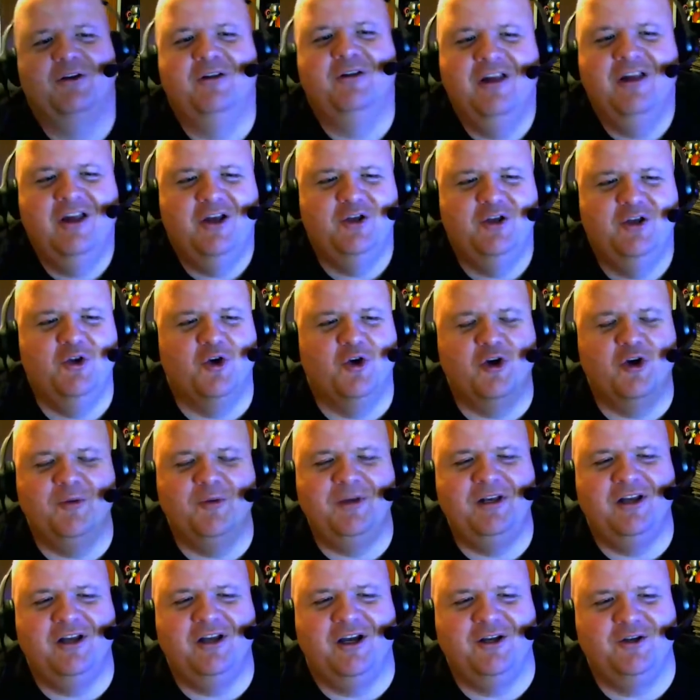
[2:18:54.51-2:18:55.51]
Norman
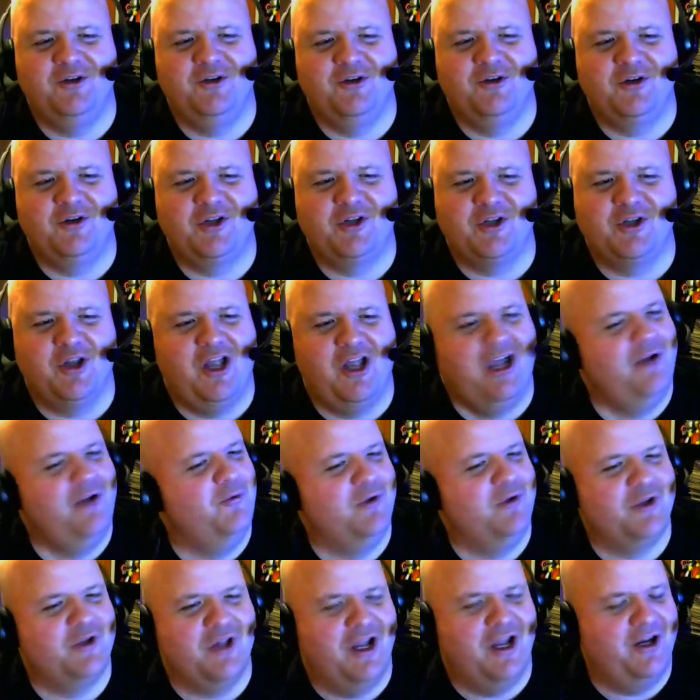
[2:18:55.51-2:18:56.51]
under Slott was
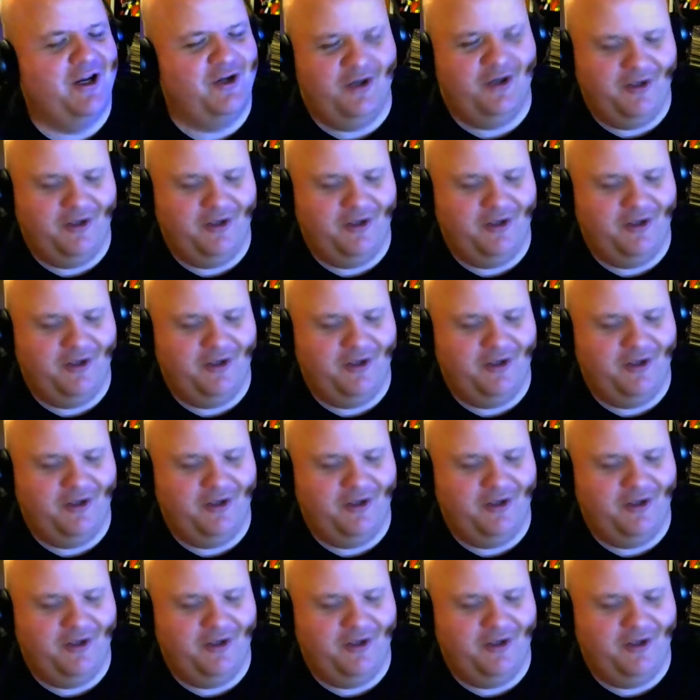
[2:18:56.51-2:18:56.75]
not good.